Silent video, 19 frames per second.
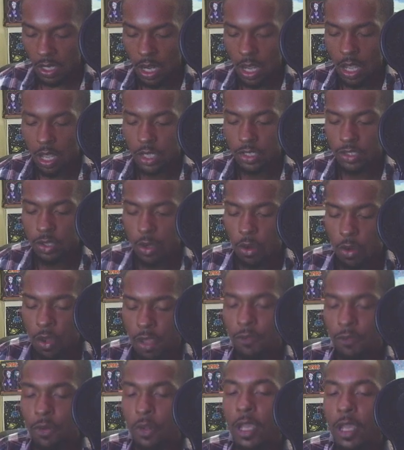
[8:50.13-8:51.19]
So
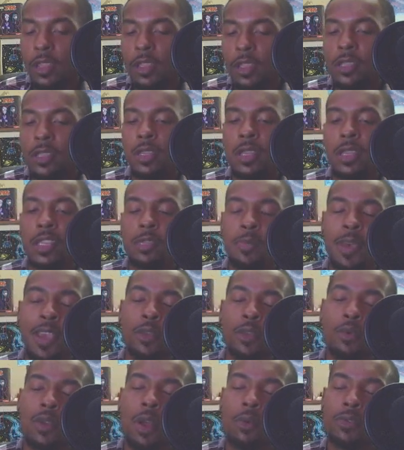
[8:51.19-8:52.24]
if you look at these things, back to
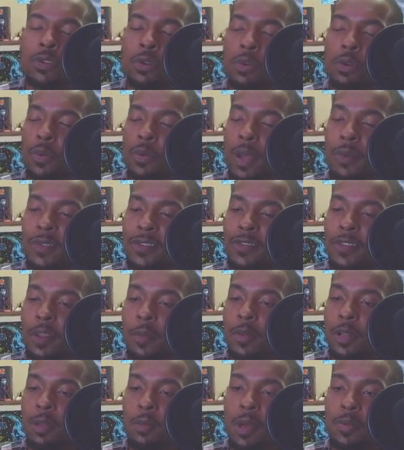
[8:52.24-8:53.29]
what I was doing when I was flipping
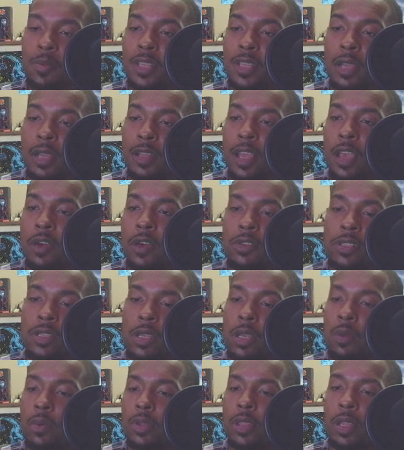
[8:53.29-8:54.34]
them upside down and
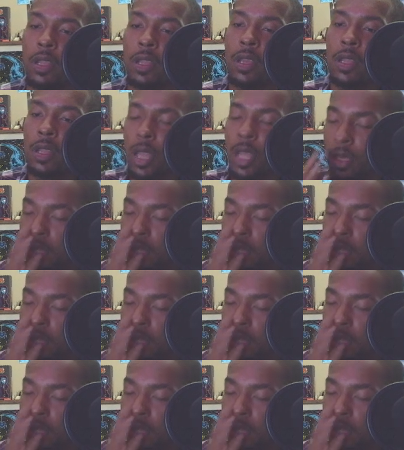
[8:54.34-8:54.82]
seeing what they look like,